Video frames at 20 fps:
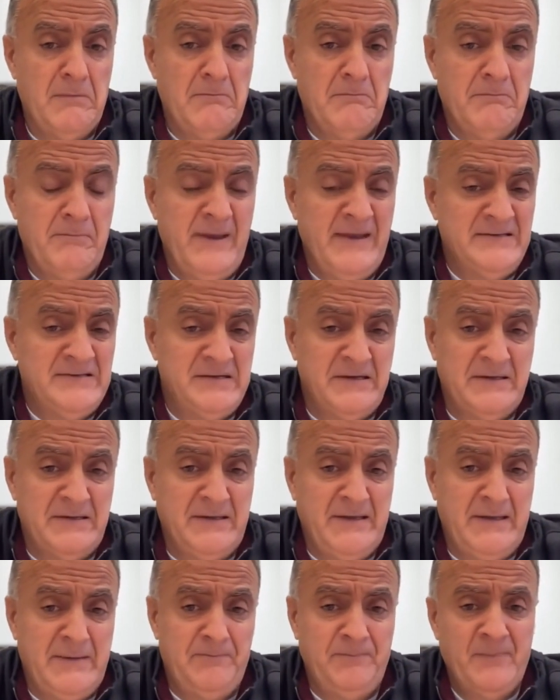
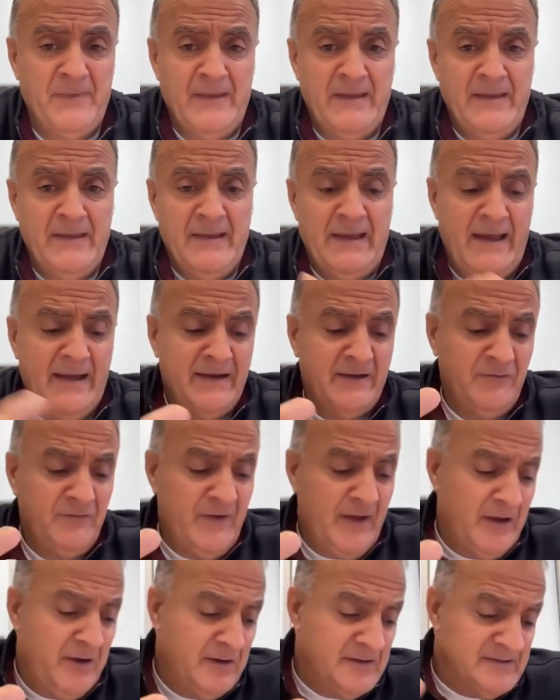basically, I can
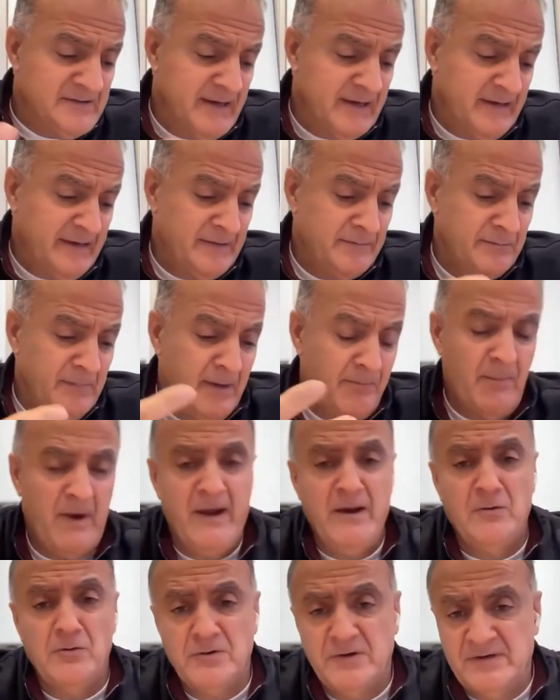tell you is like in my
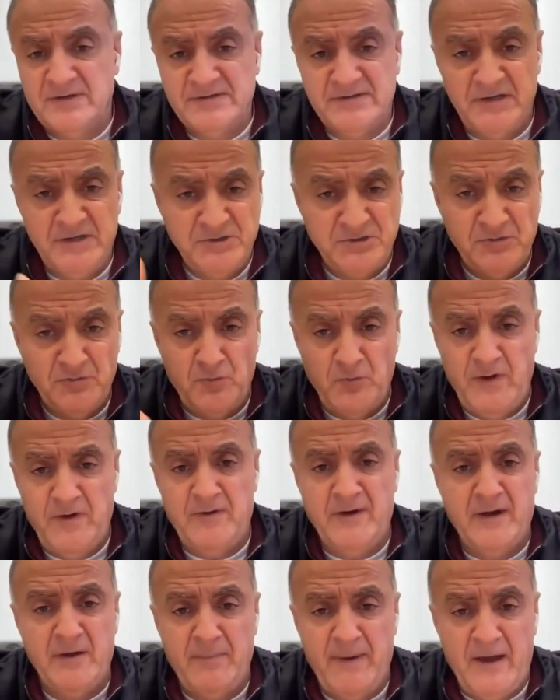organization, we
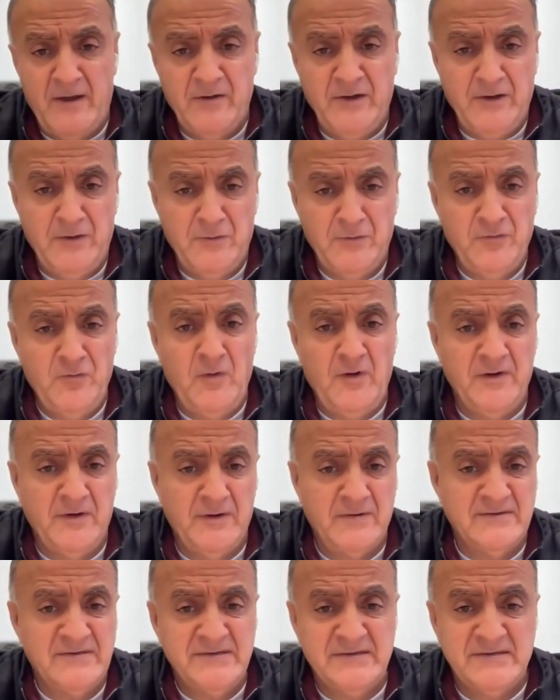run about
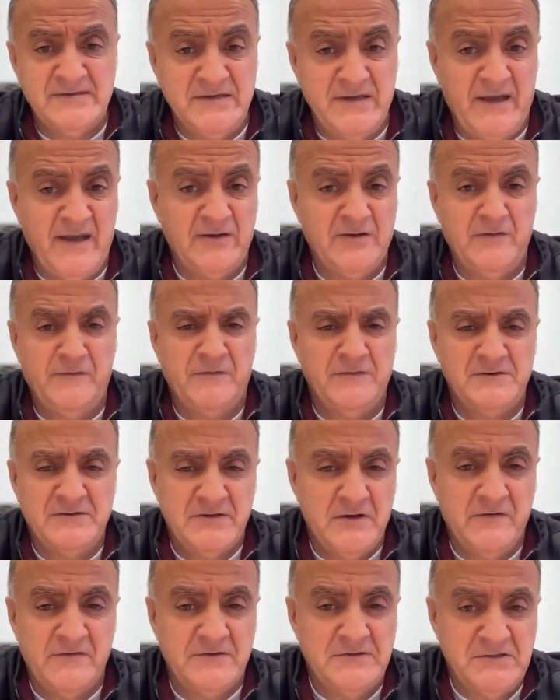268 different
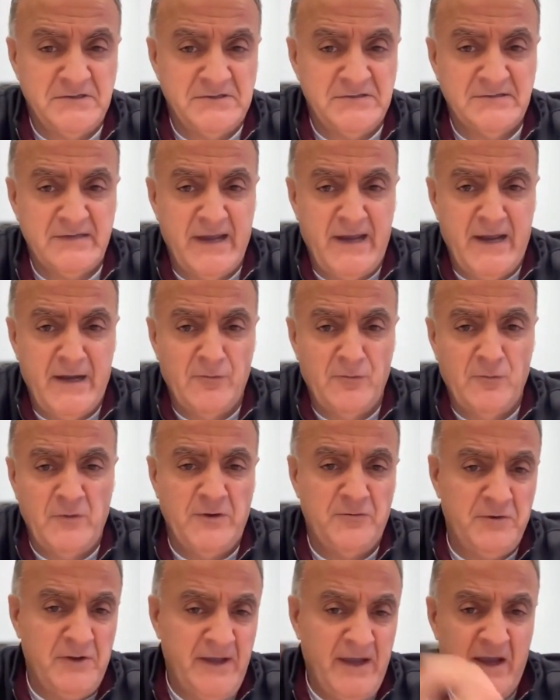services, and we
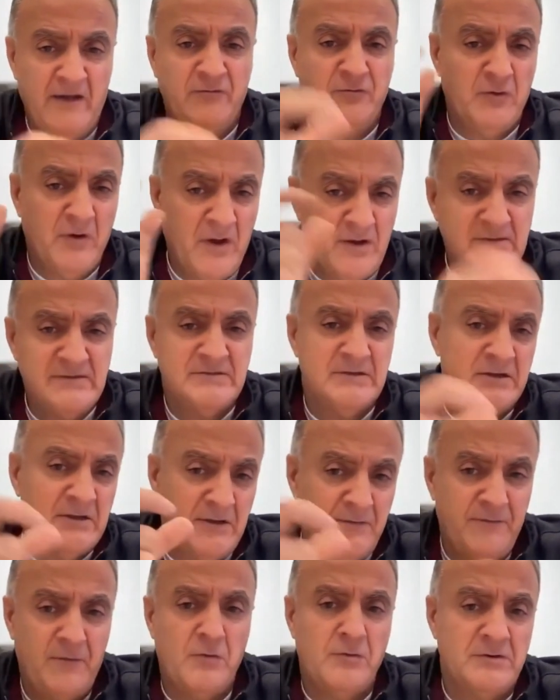really have to constantly
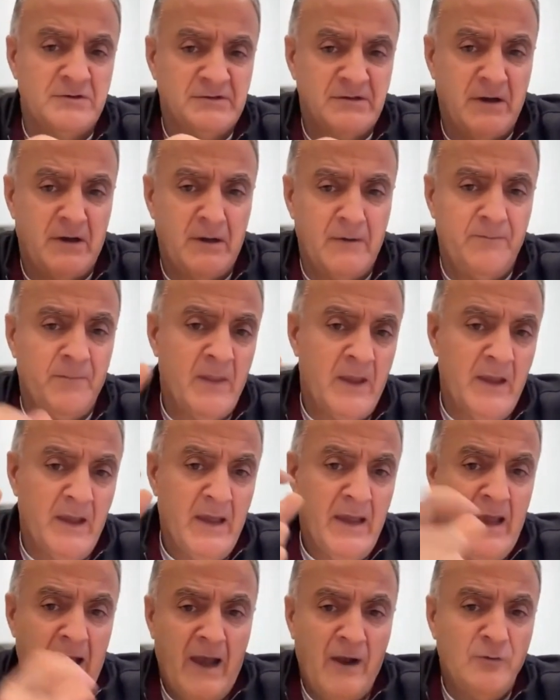focus on
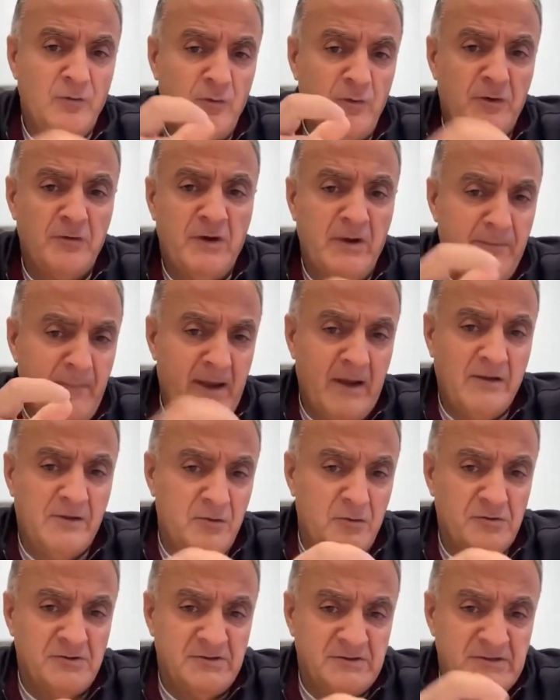how do we really make
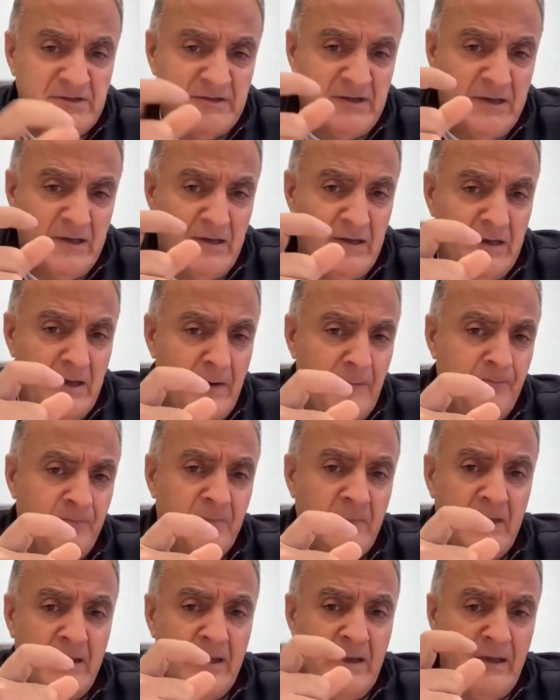those
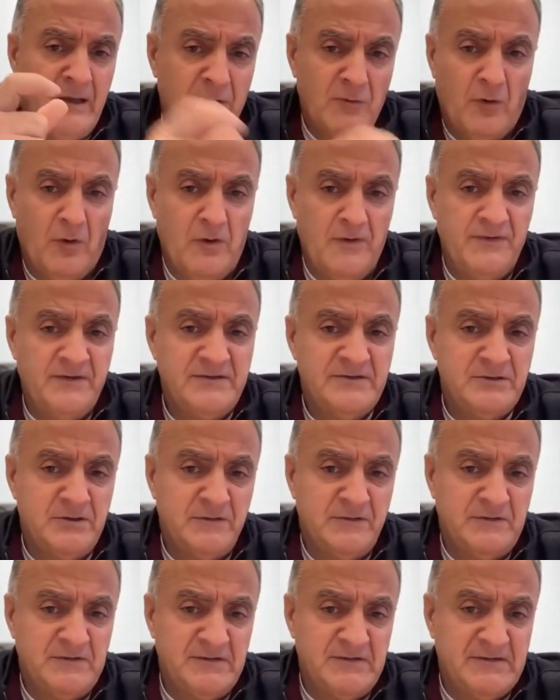all these
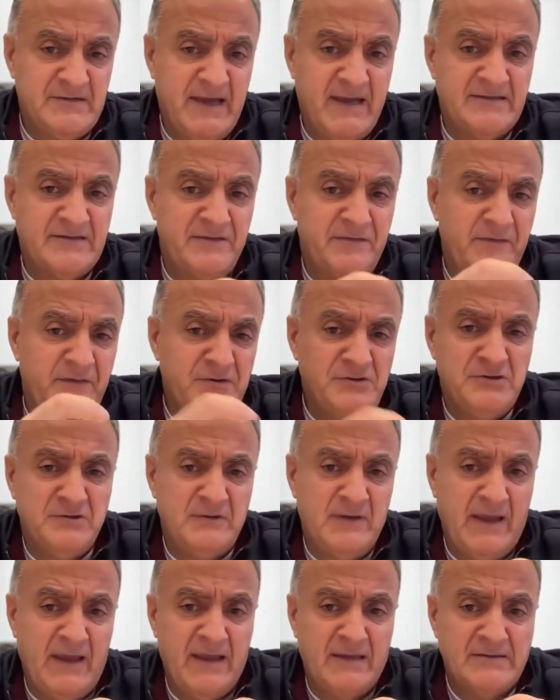services as efficient
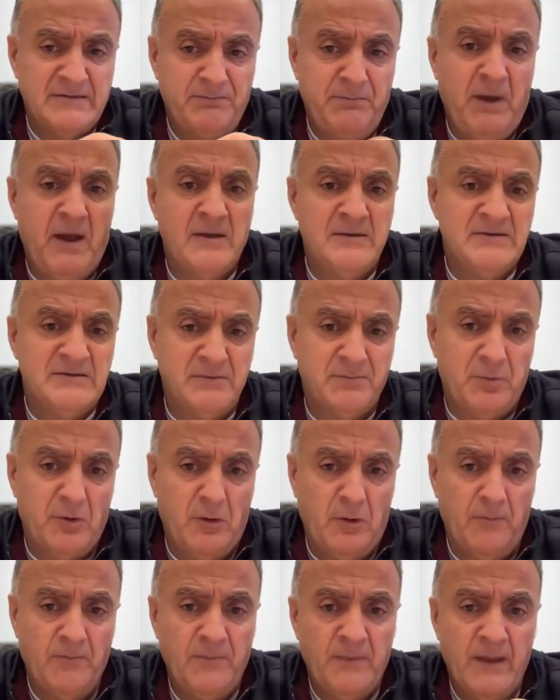as possible,